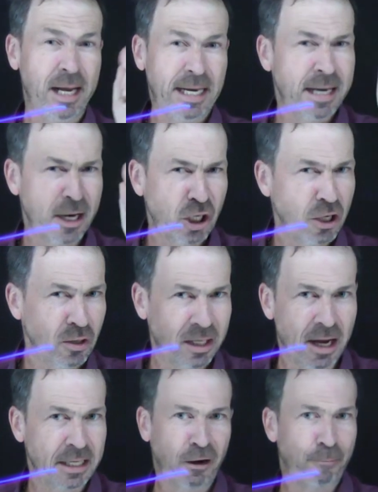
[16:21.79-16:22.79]
He didn't actually use
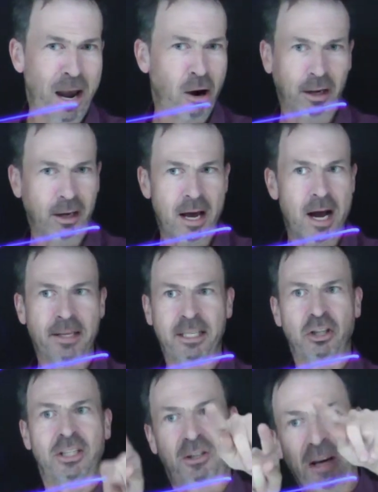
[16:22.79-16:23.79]
the idea of parallel lines.
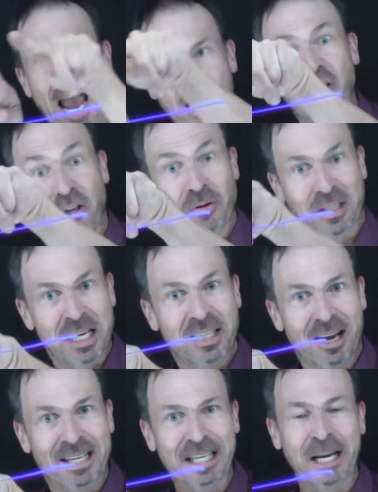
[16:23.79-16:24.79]
He just actually used
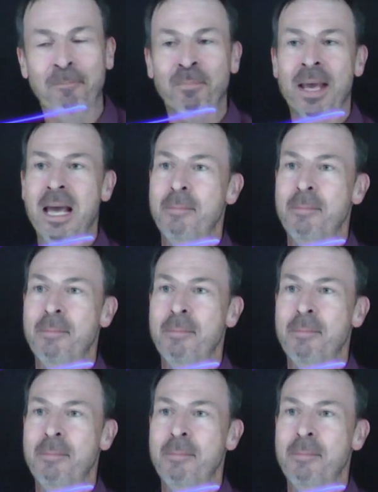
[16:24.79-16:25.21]
this idea.